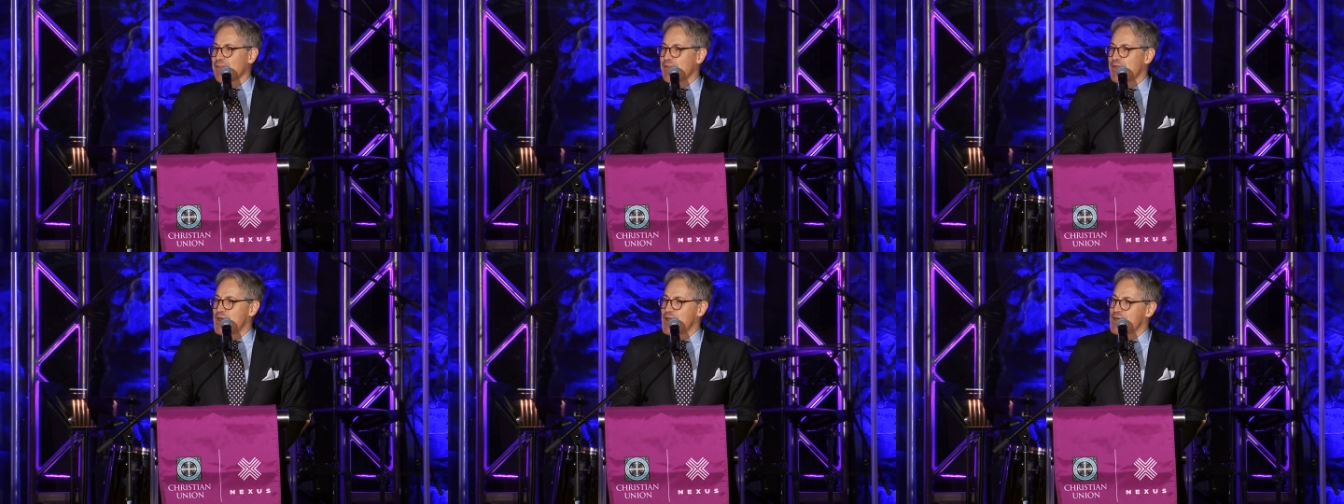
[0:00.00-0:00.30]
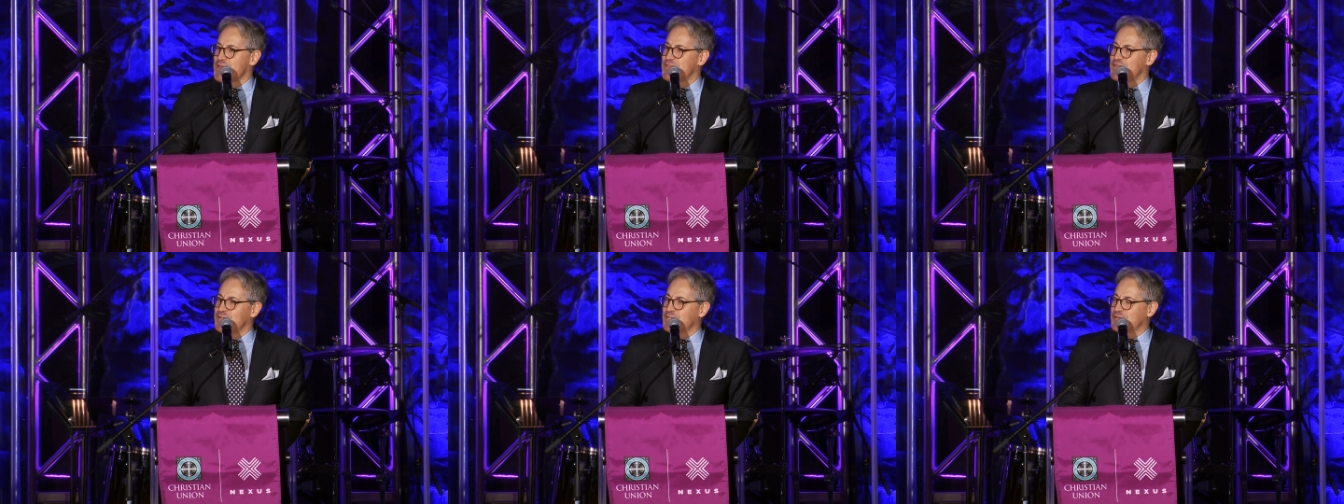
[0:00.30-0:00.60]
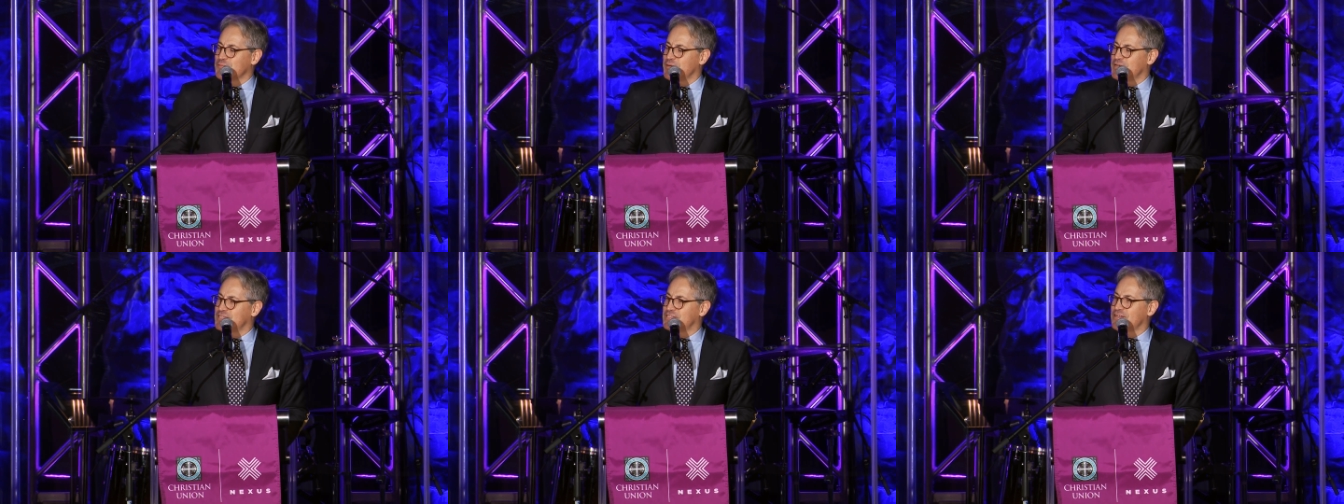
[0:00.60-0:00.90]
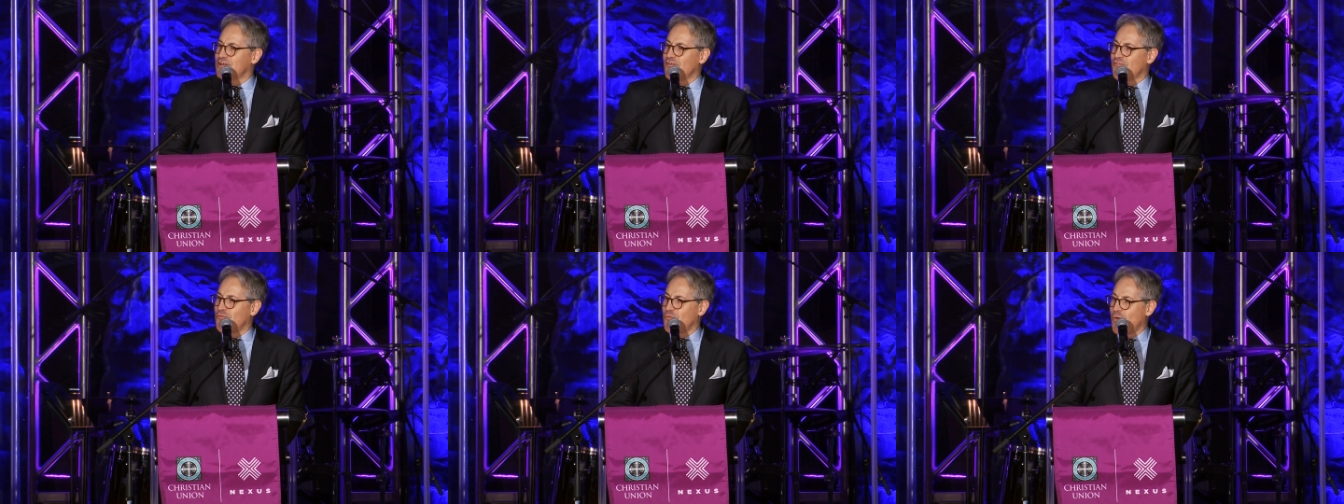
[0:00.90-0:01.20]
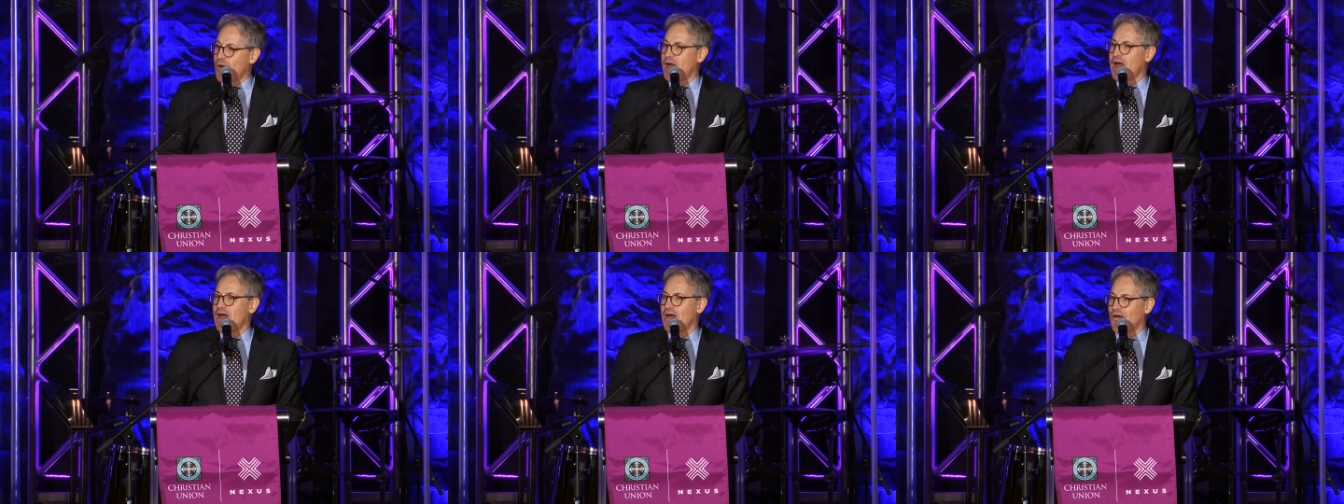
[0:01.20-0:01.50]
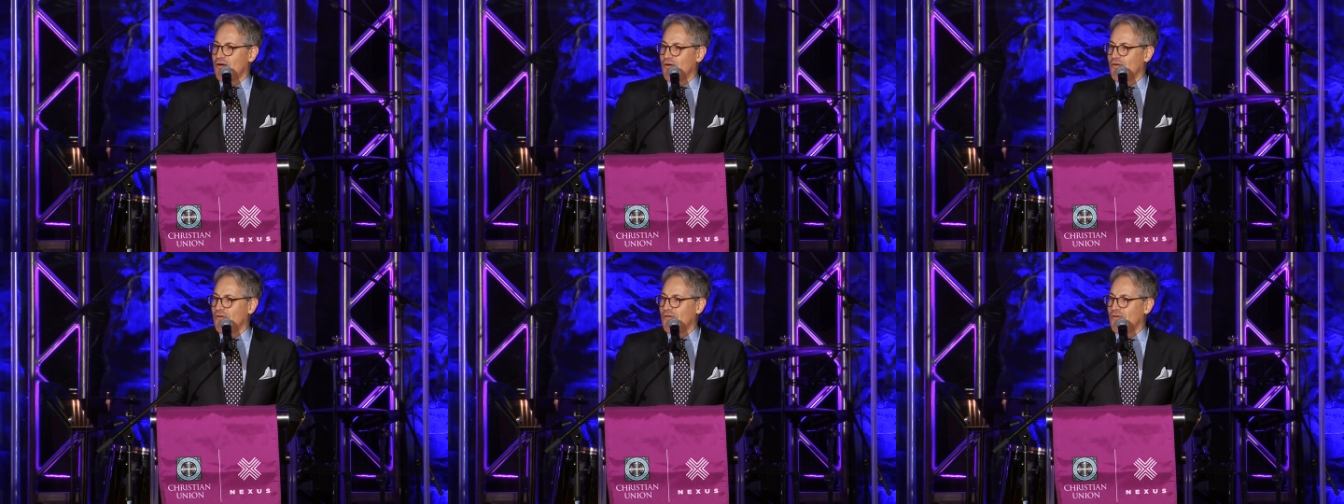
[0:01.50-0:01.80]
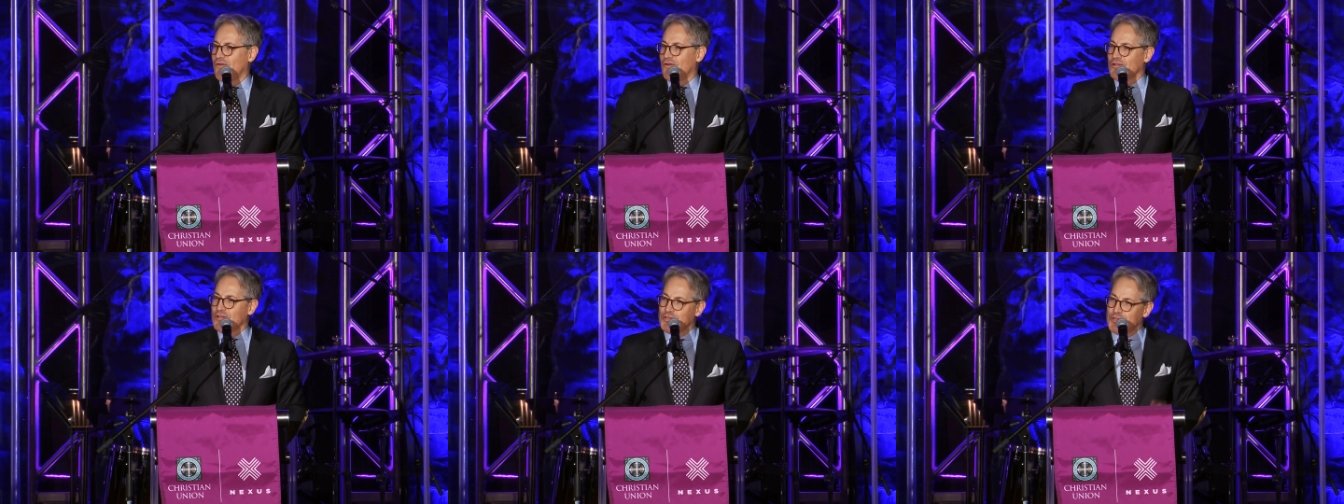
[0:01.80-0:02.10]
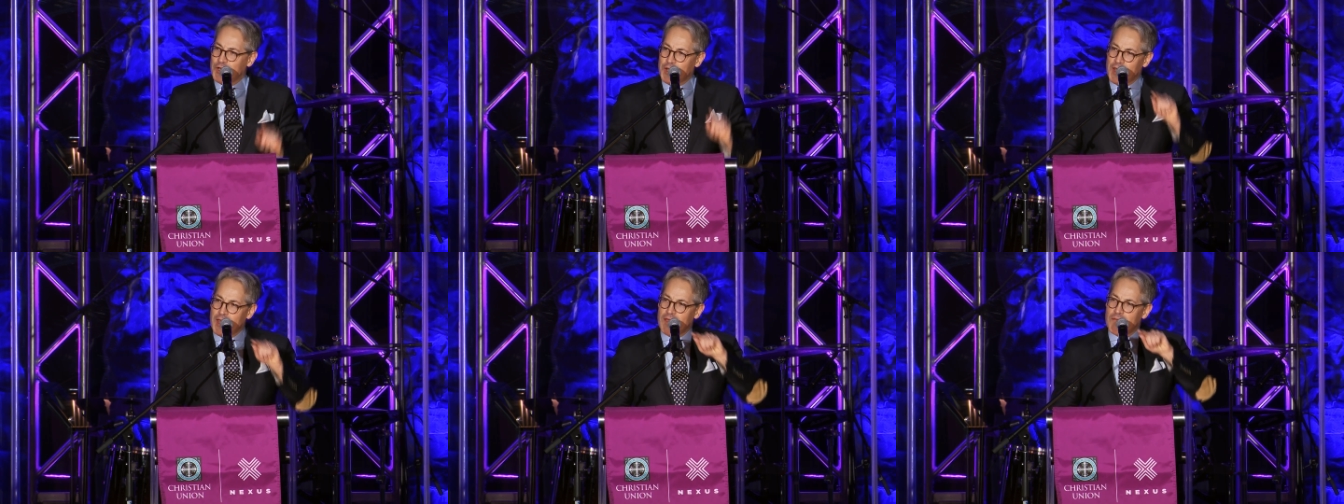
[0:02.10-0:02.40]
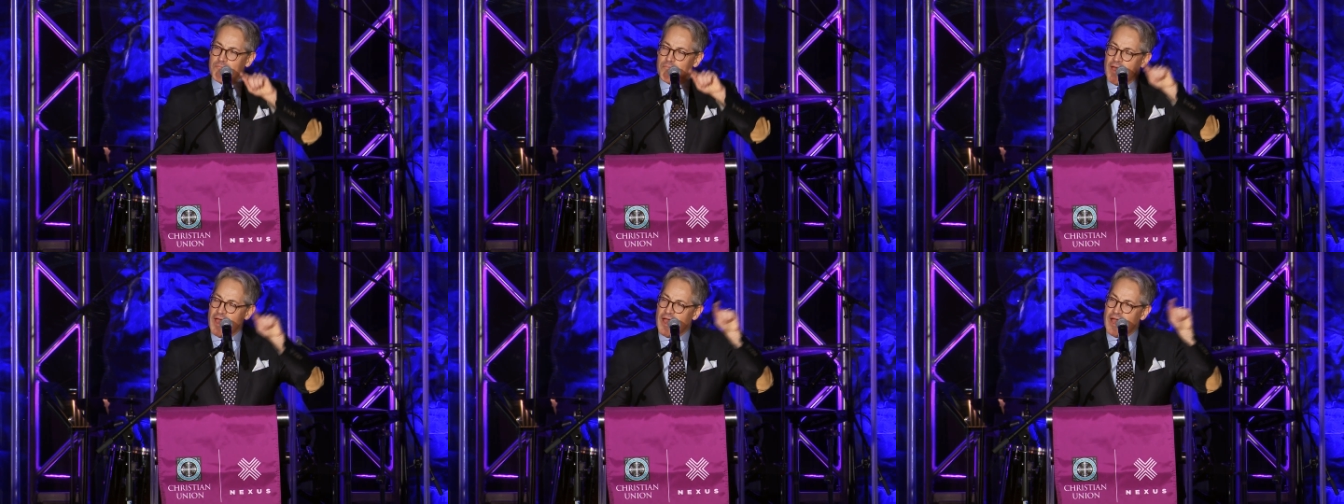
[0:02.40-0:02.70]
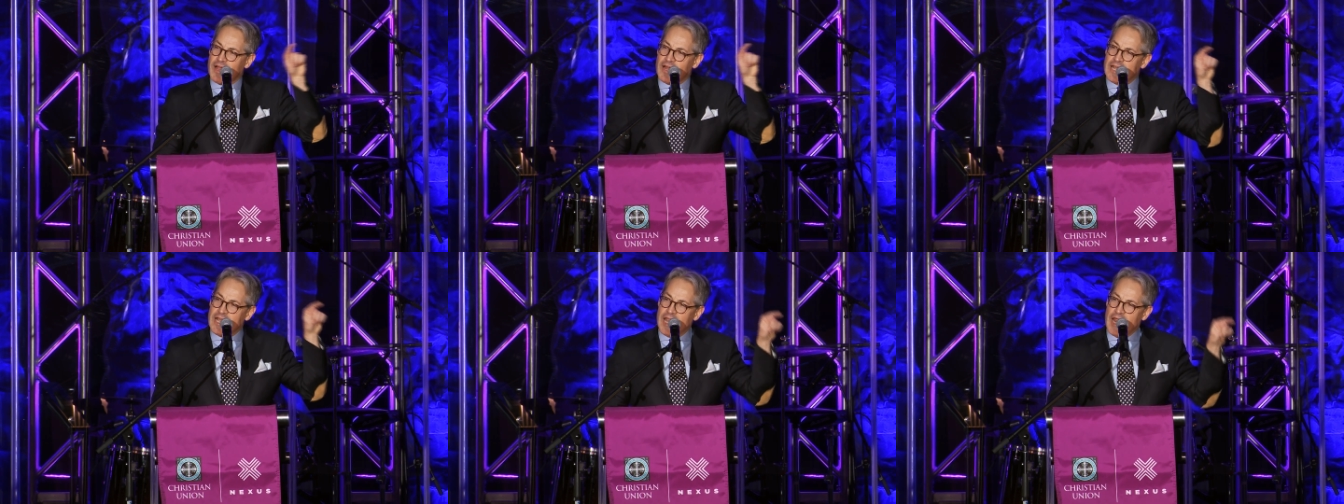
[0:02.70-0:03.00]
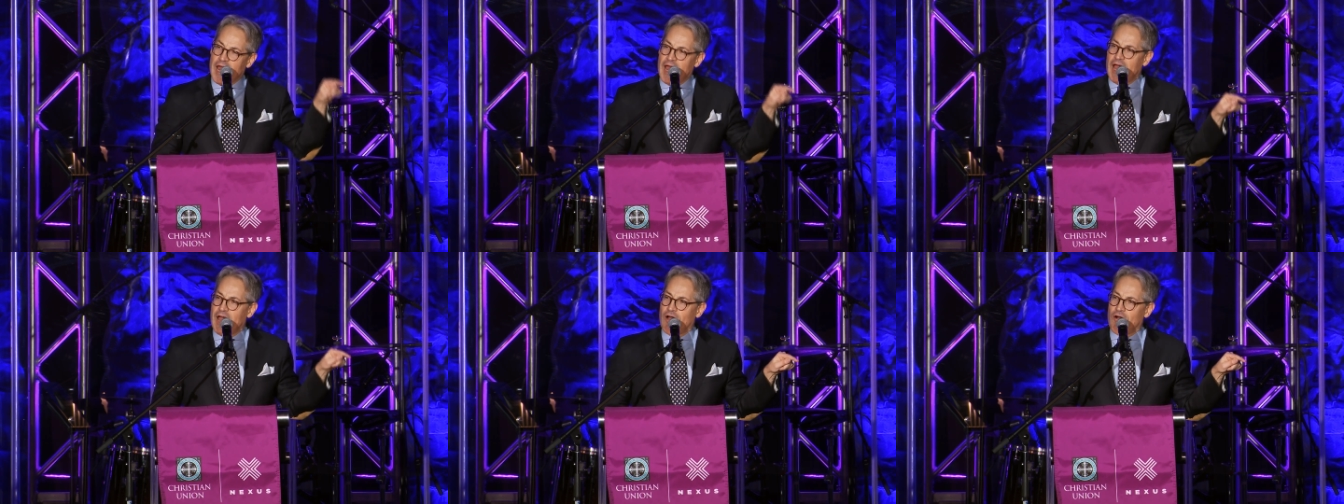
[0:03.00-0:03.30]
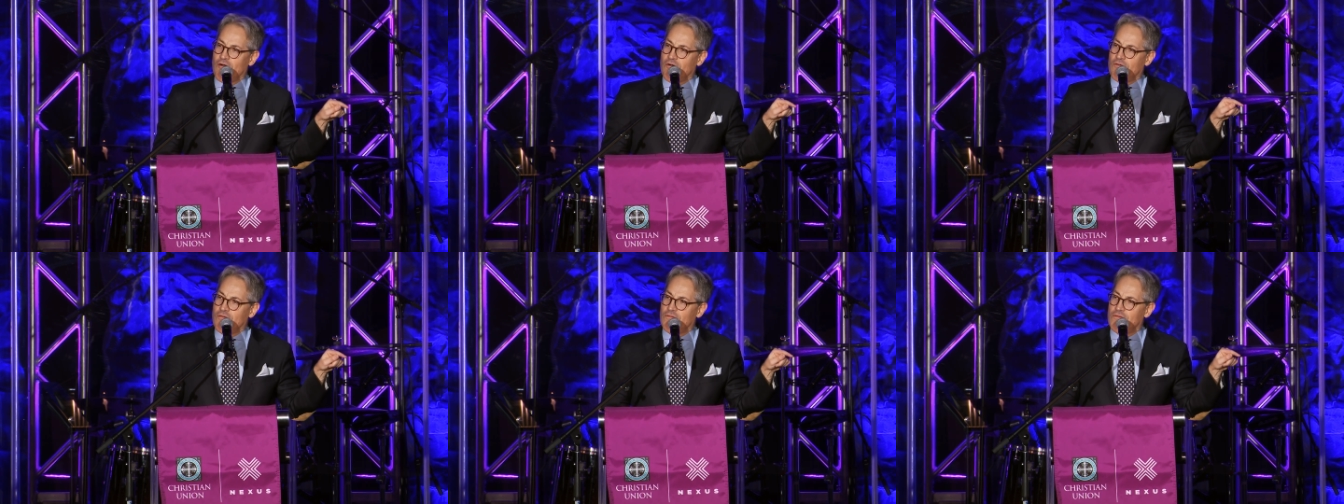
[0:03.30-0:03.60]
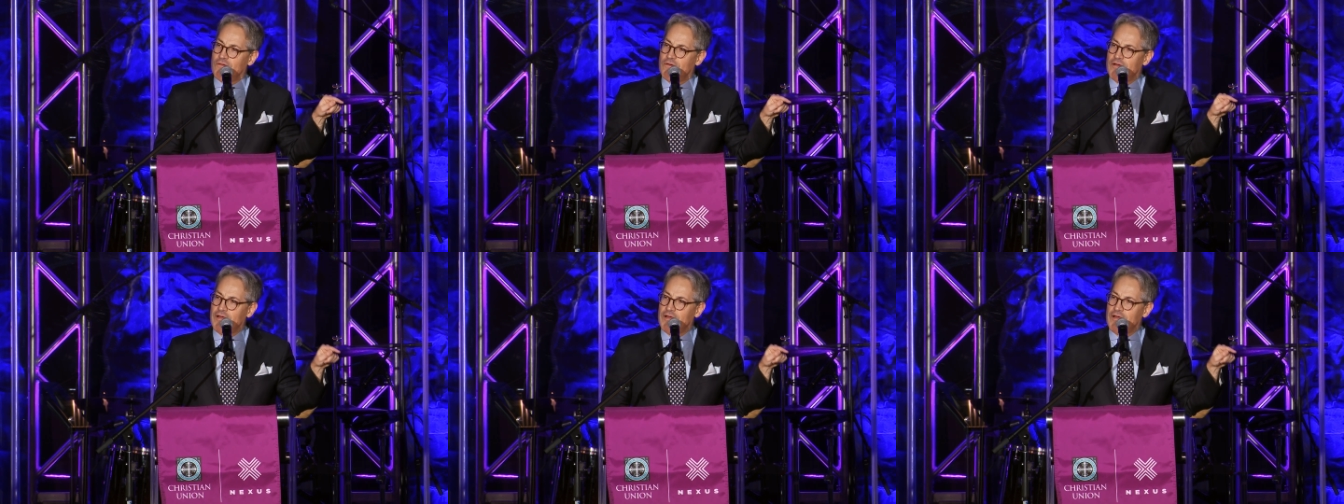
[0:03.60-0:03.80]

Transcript: And I think to myself, wow, looking back now